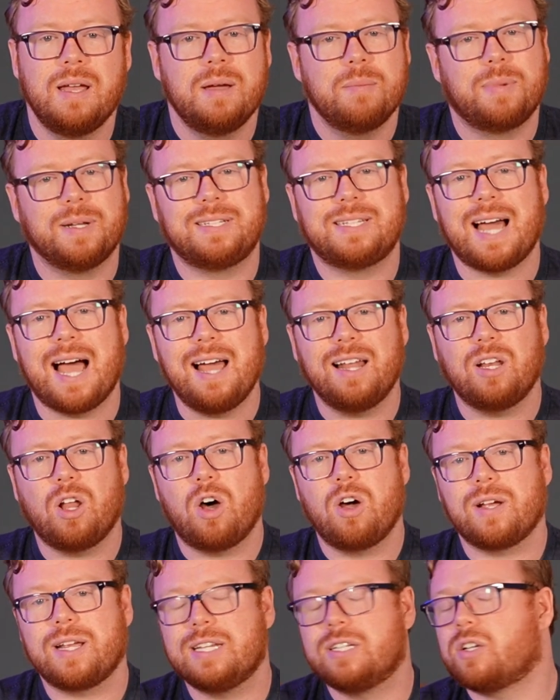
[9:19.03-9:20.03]
But
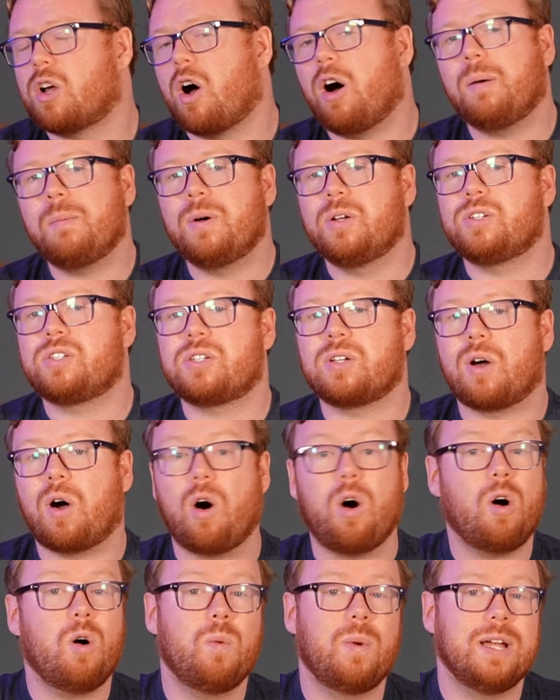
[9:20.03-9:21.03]
dialogue is almost
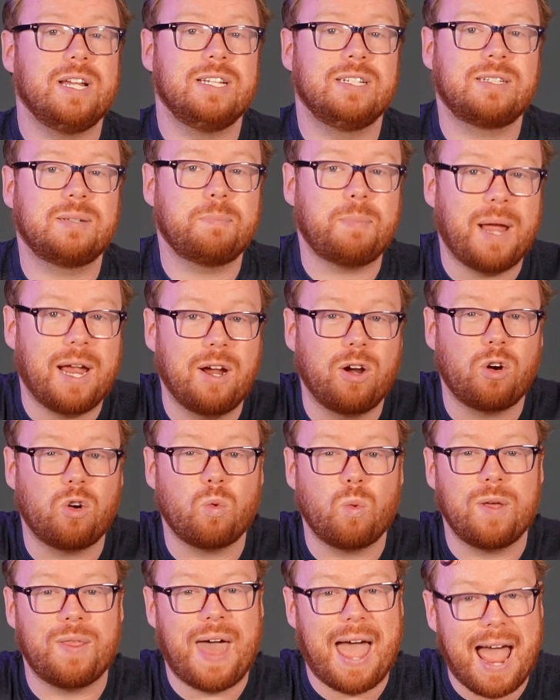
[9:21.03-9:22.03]
always
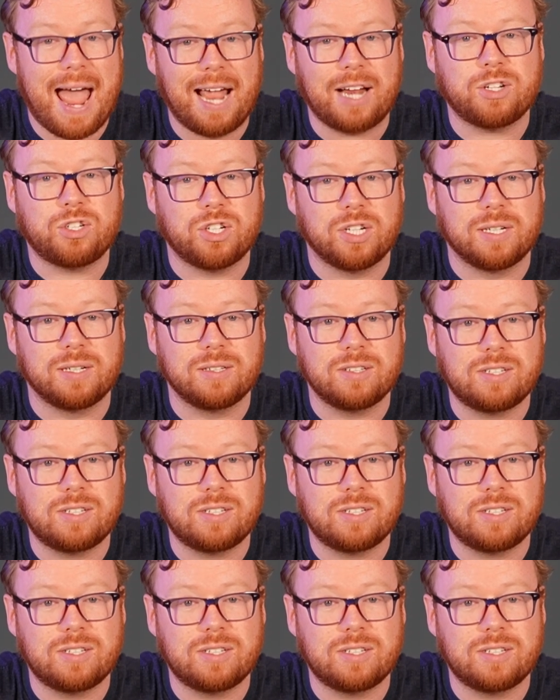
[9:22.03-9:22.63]
paired with action.